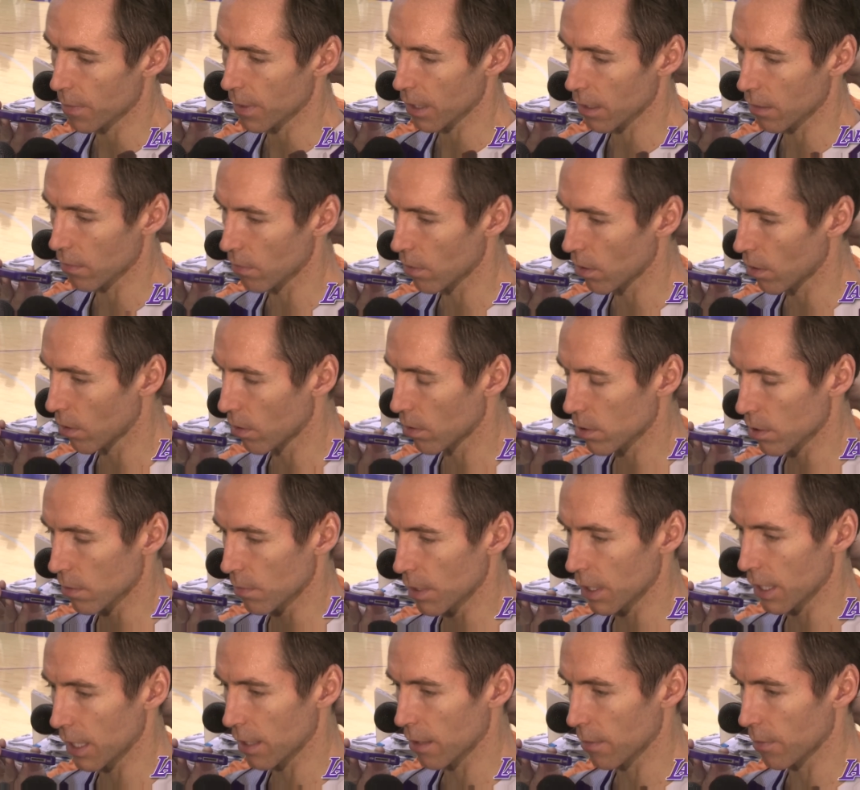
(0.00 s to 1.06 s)
pick-and-rolls and
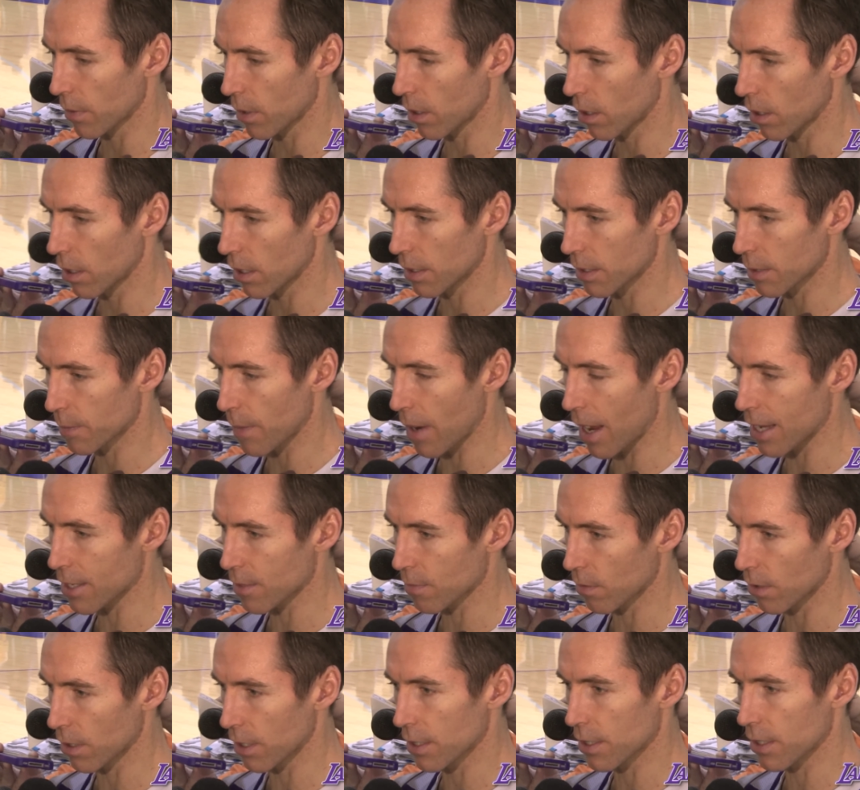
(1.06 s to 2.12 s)
we get the ball in spots
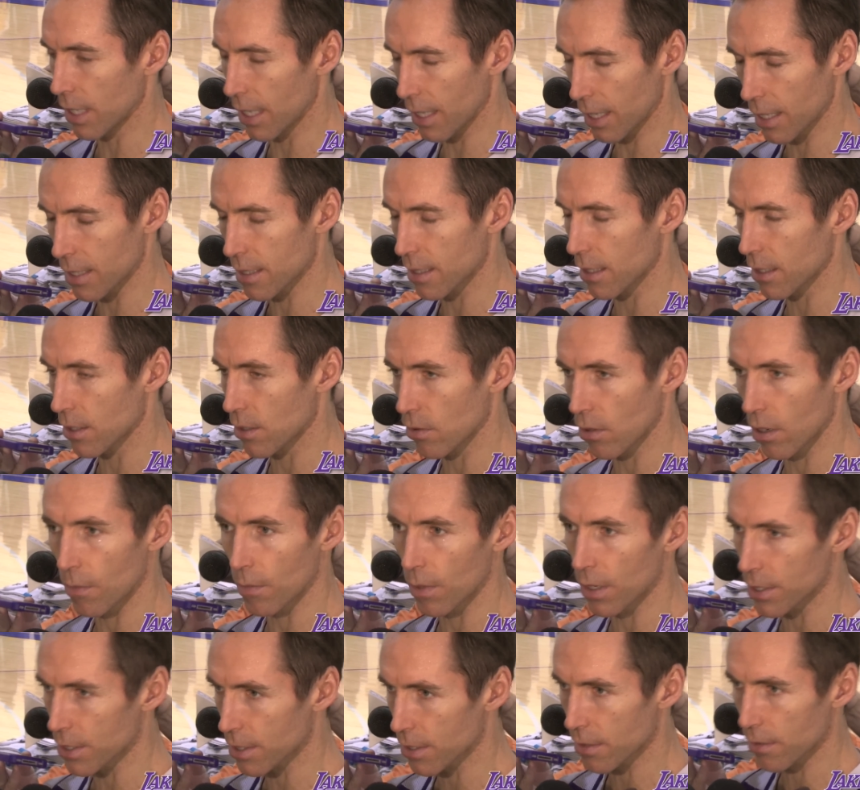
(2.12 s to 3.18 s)
where it's, like I said,
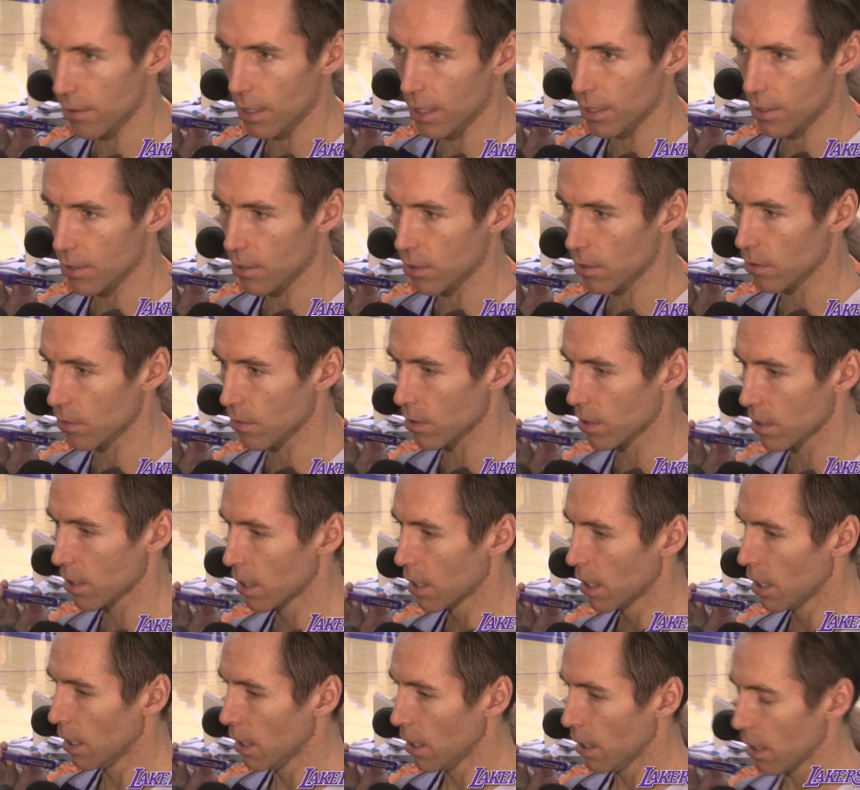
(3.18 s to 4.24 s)
2-on-1s, 3-on-2s,
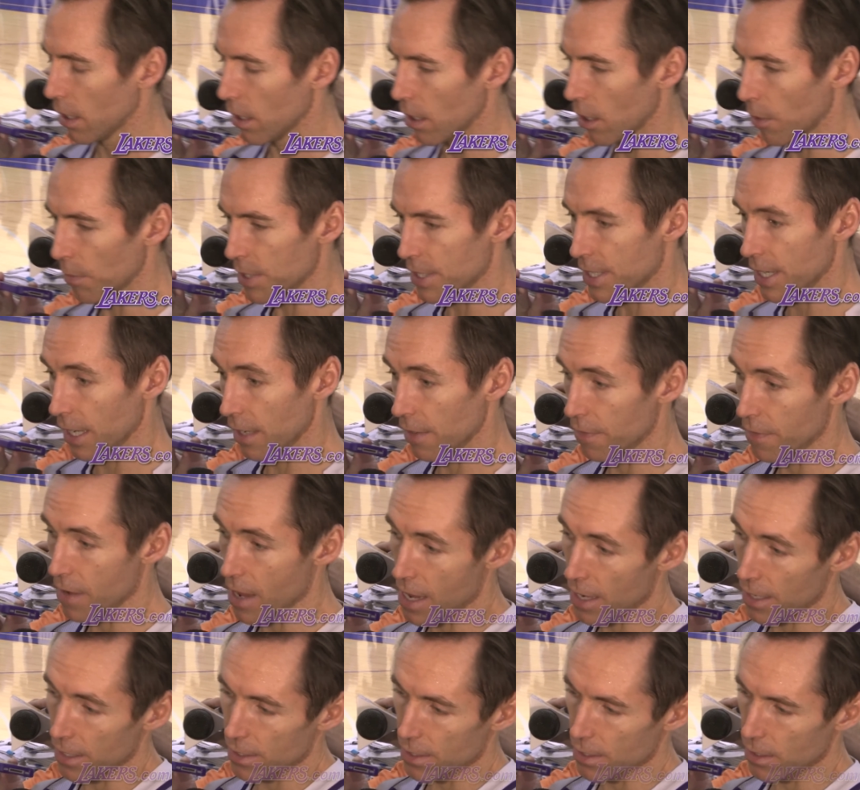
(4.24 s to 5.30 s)
you know, we take
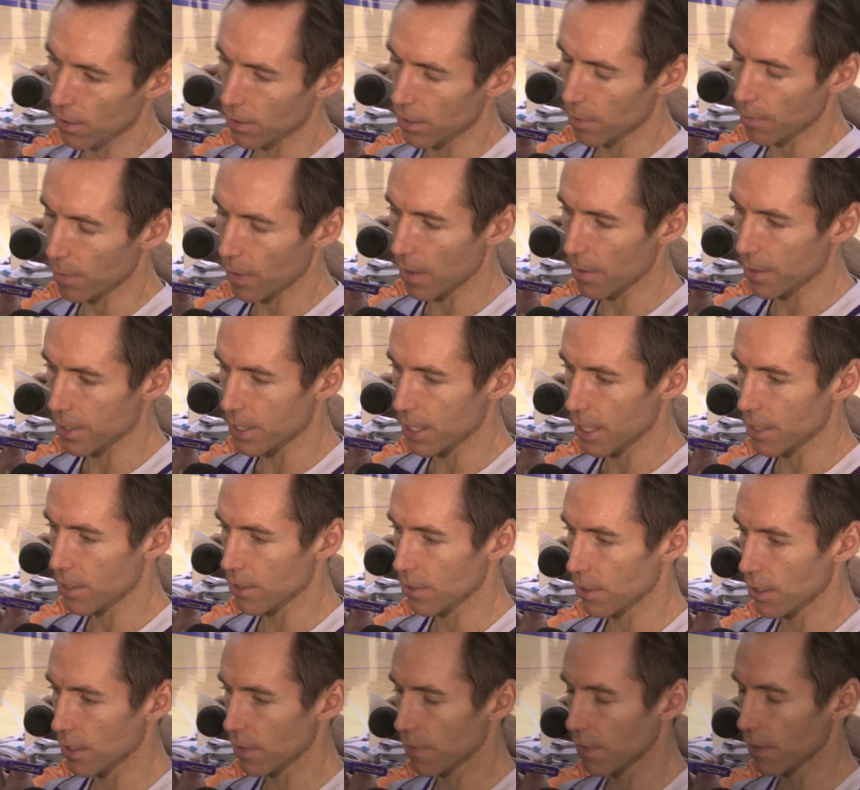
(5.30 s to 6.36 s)
advantage, you know, they'll probably change
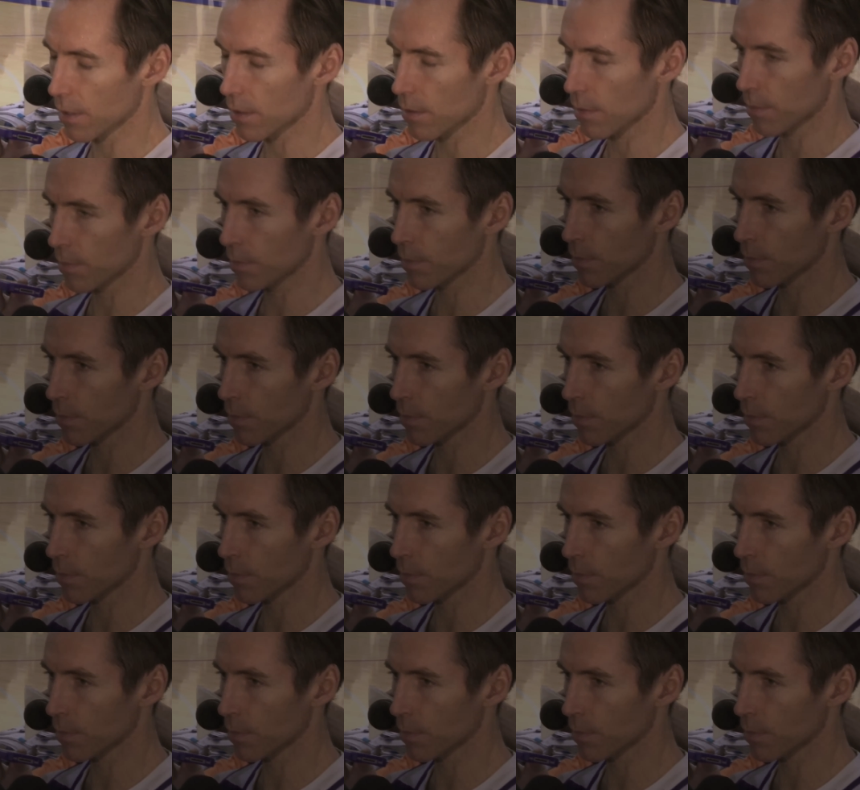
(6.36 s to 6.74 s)
their defense.